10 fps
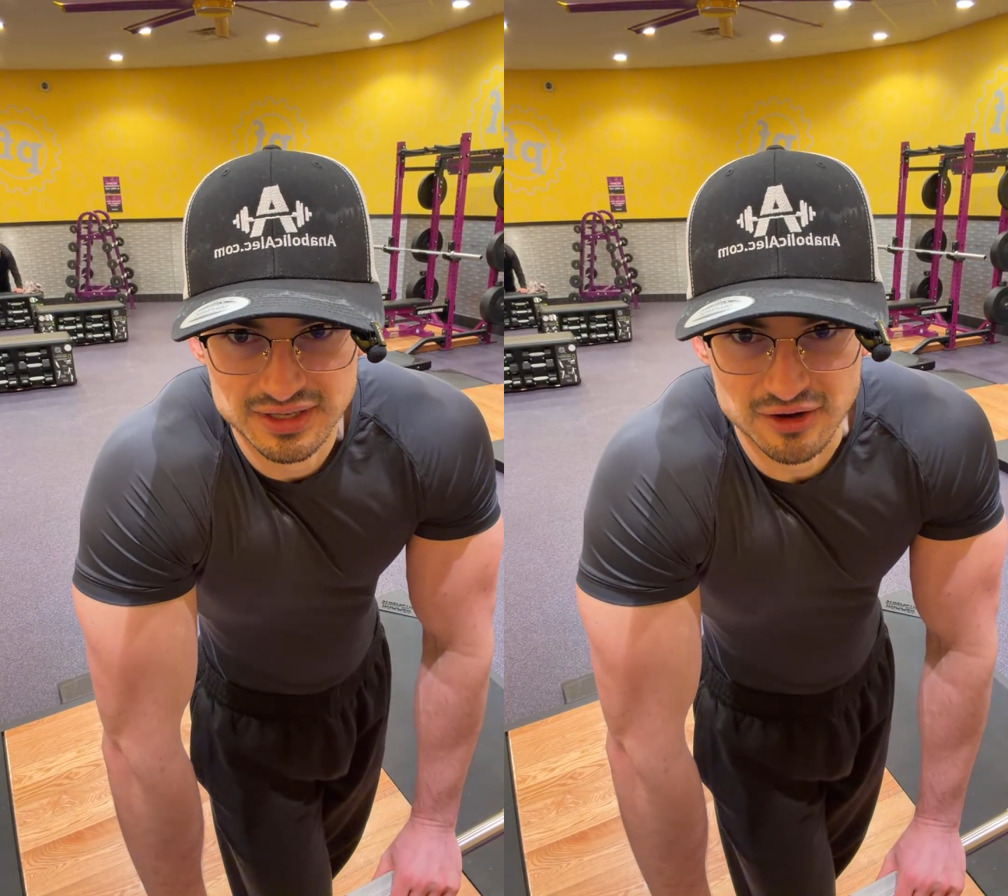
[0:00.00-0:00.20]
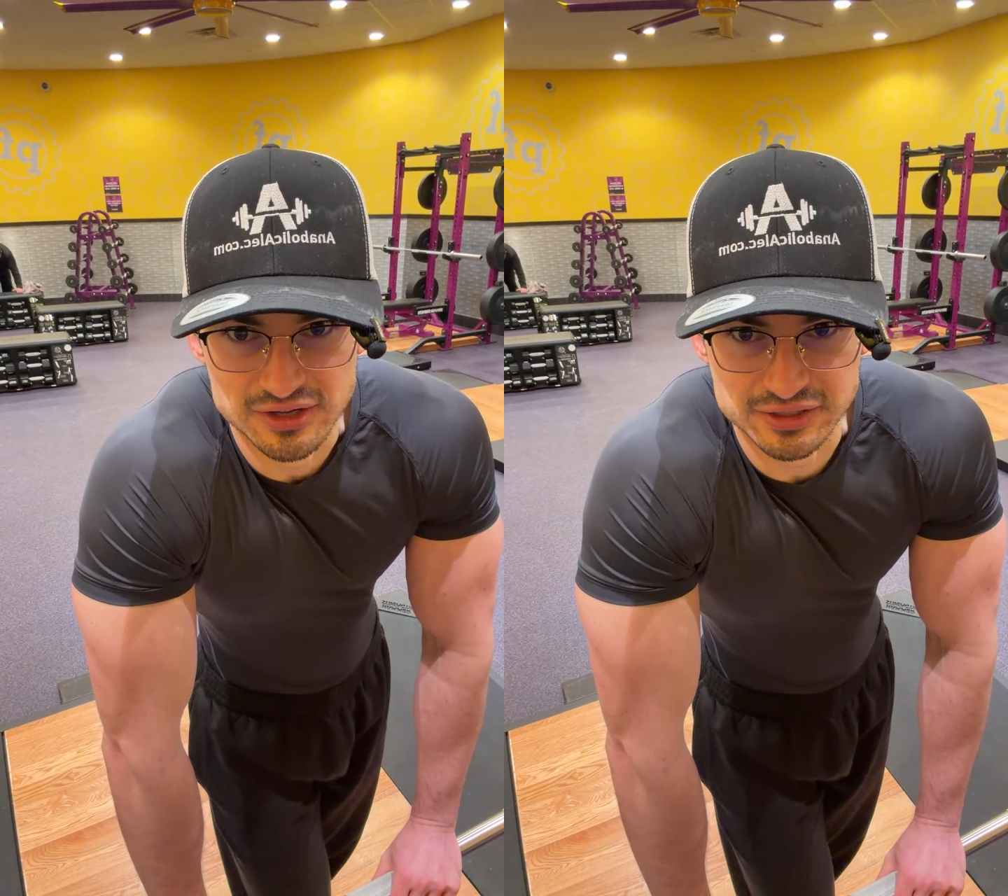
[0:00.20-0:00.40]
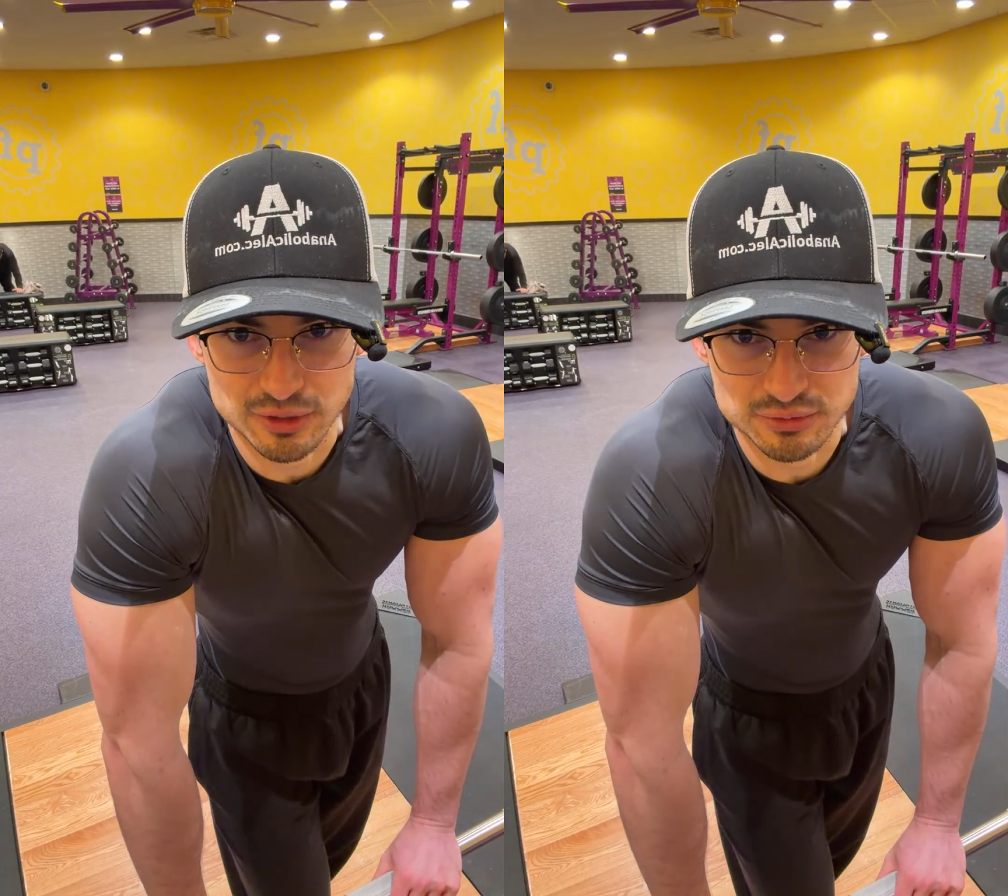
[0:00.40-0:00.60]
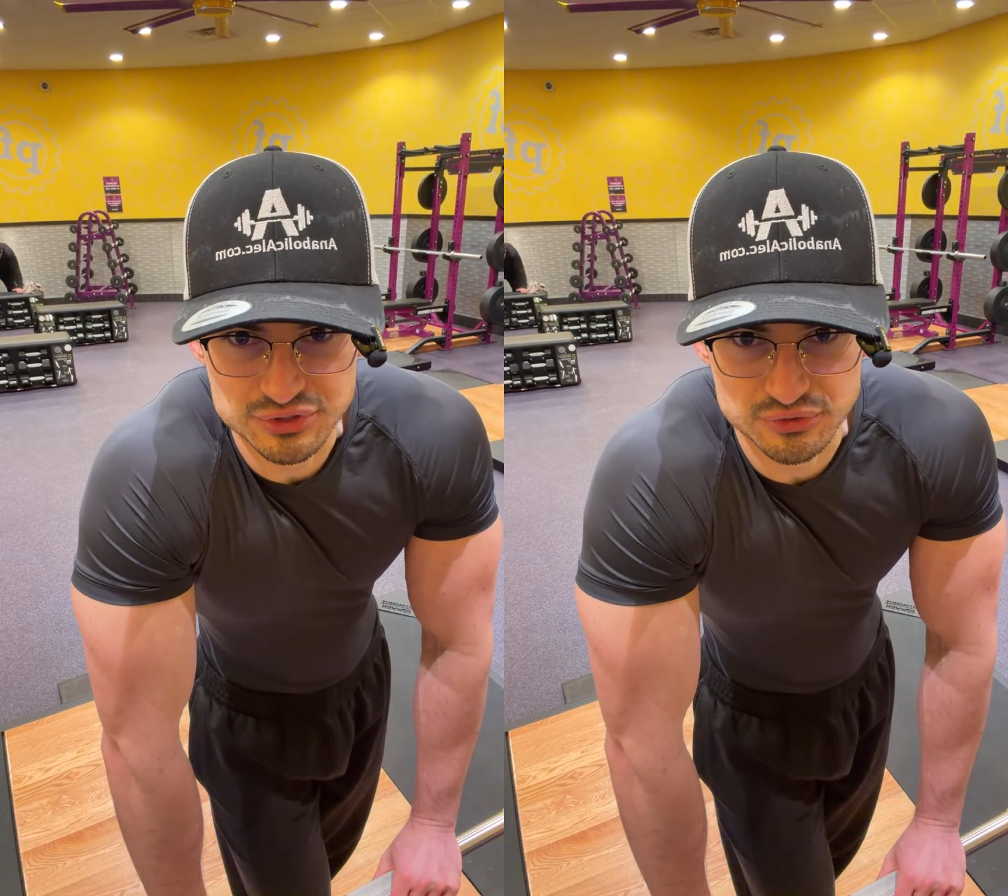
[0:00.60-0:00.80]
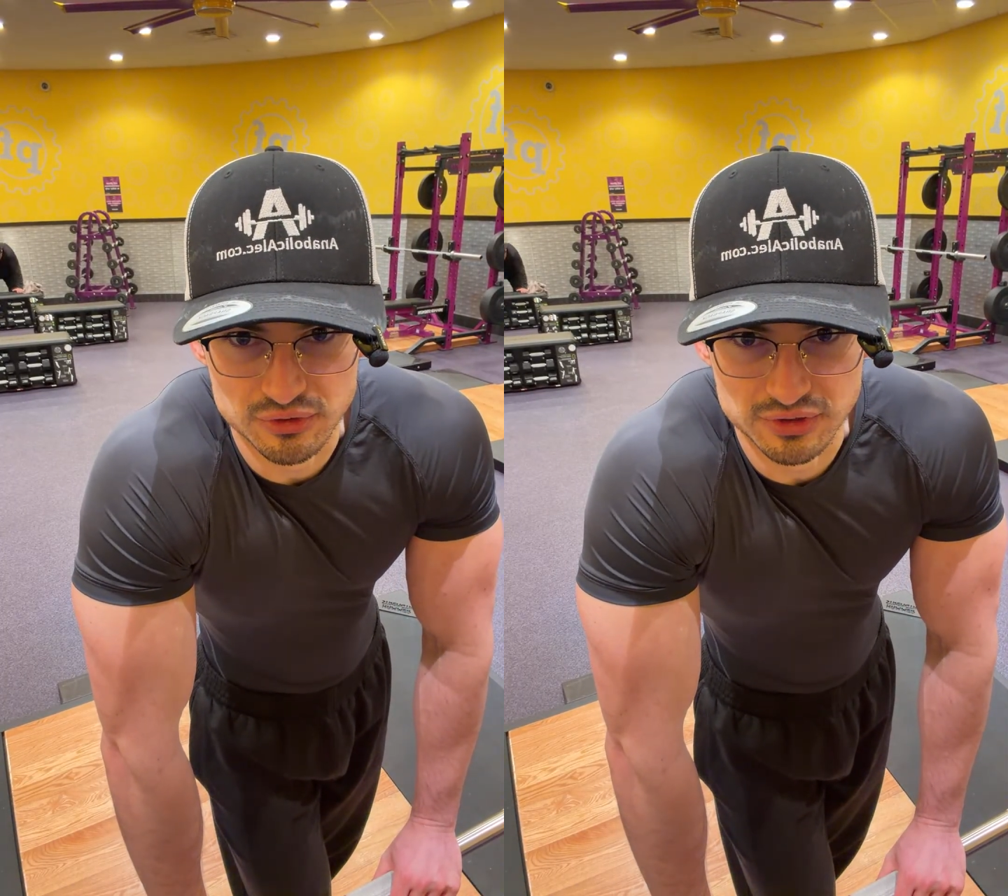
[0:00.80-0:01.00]
Oh yeah, going
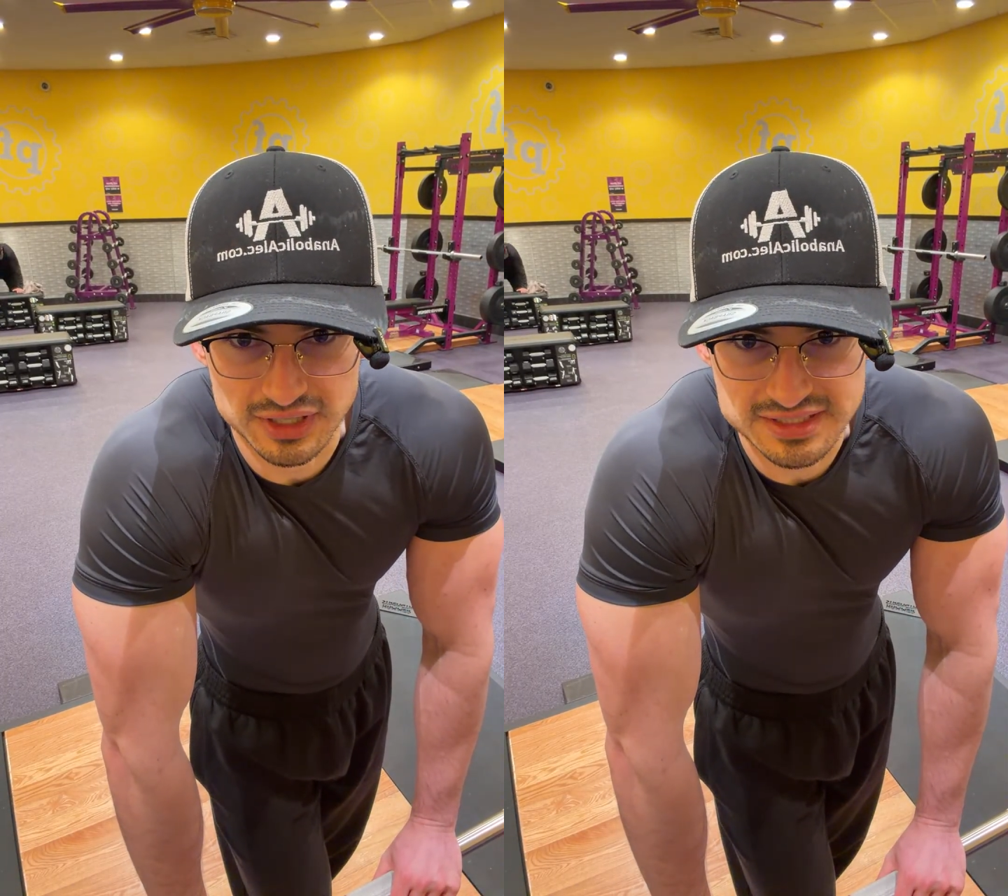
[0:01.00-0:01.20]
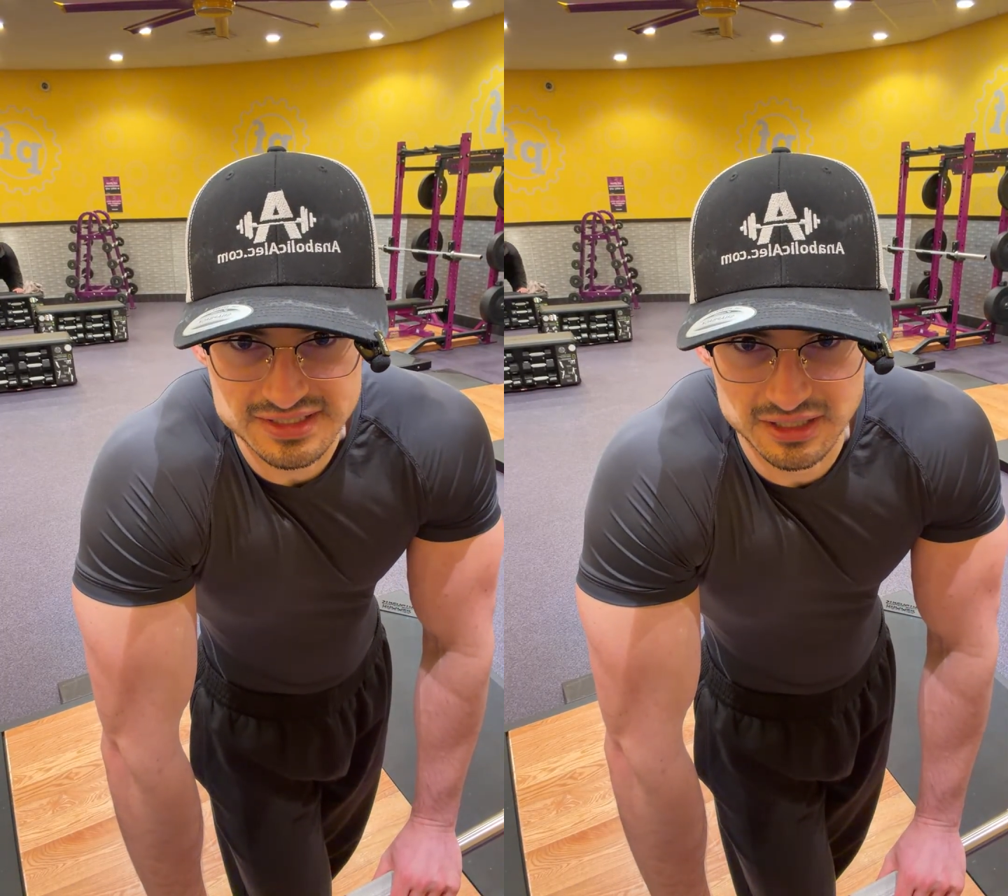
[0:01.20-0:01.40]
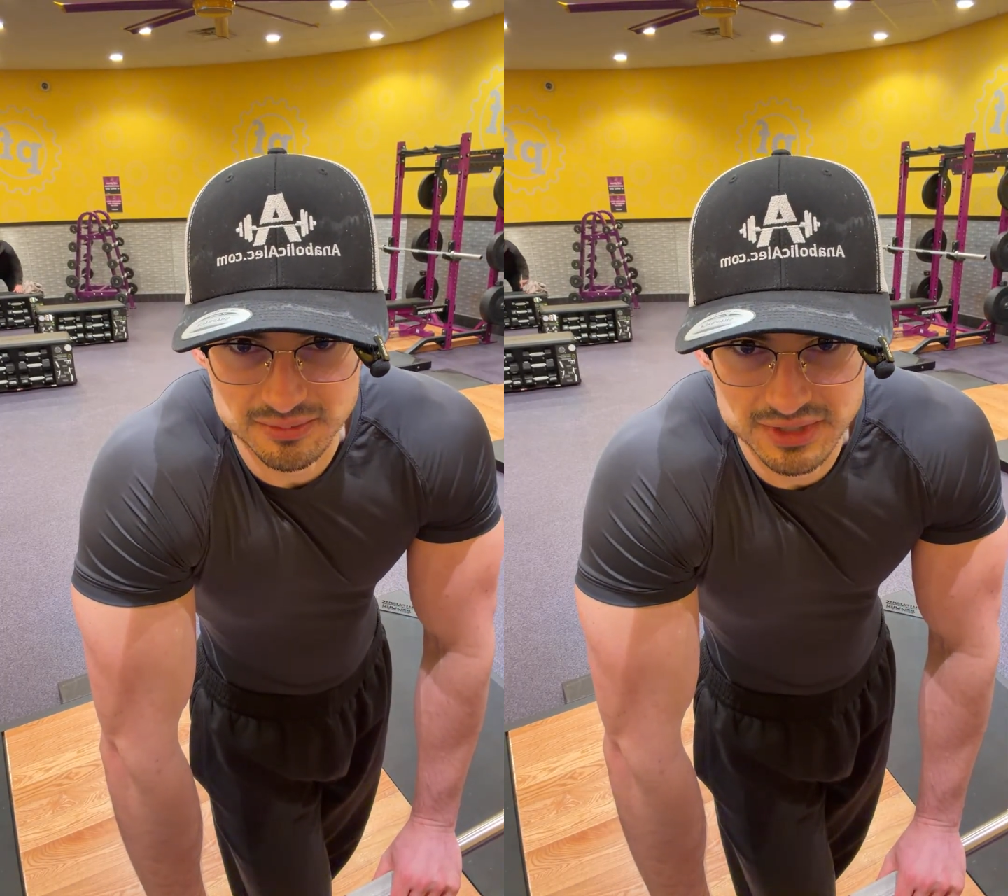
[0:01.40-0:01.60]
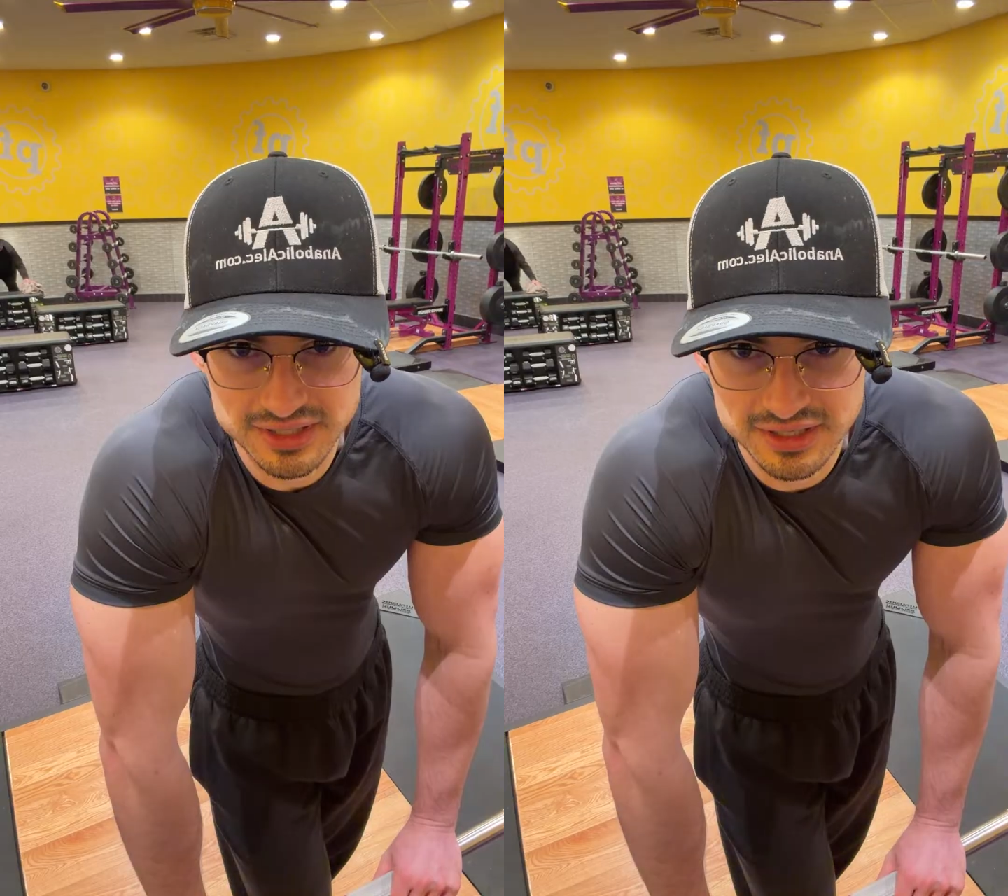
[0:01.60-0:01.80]
strong. I sub